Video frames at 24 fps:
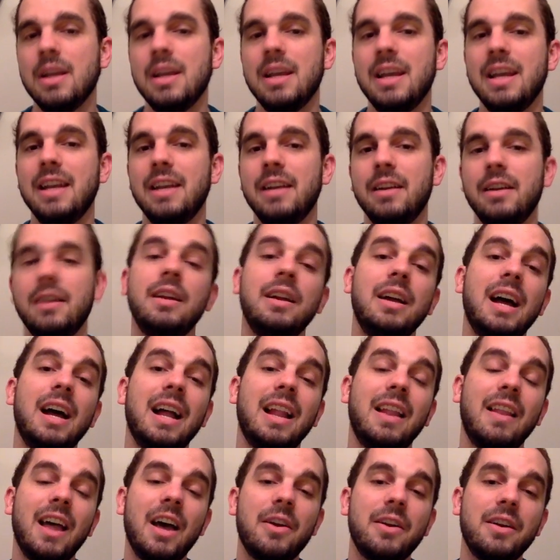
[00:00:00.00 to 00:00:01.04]
It
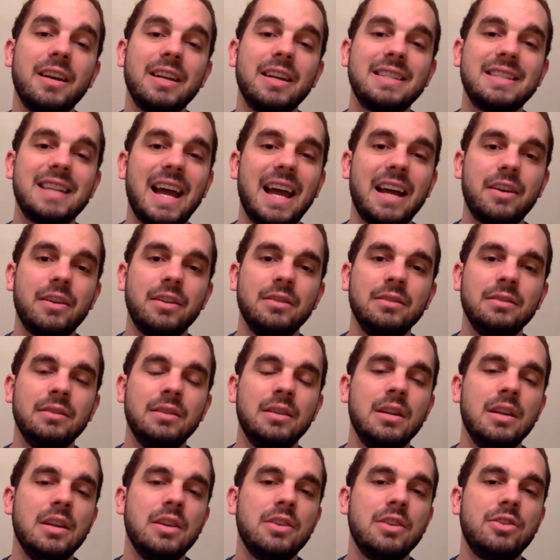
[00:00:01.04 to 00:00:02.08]
allowed an attacker
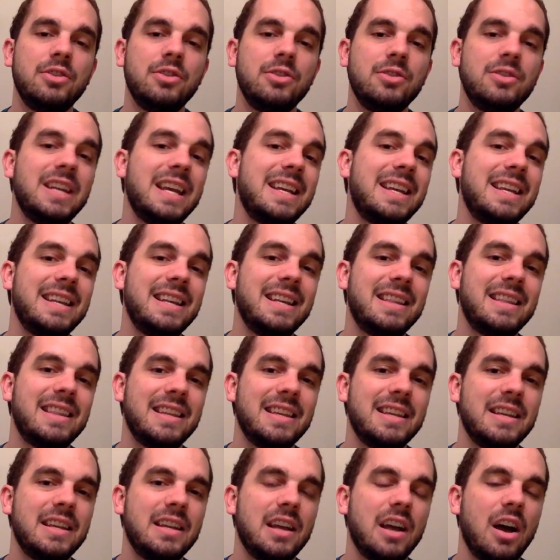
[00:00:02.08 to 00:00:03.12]
to take
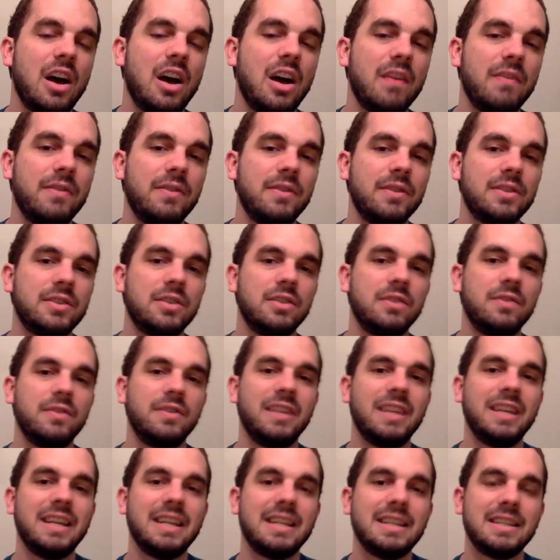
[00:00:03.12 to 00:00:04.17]
anything off of the server
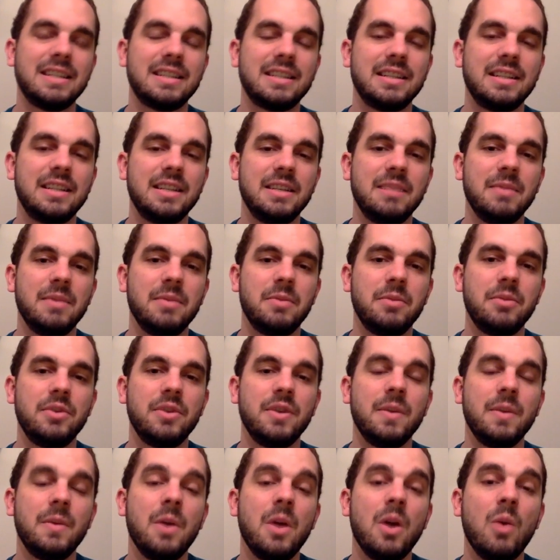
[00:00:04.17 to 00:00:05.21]
that existed in
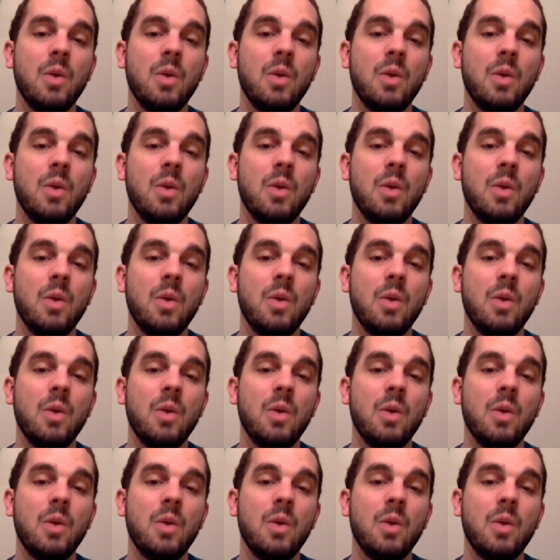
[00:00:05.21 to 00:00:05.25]
memory,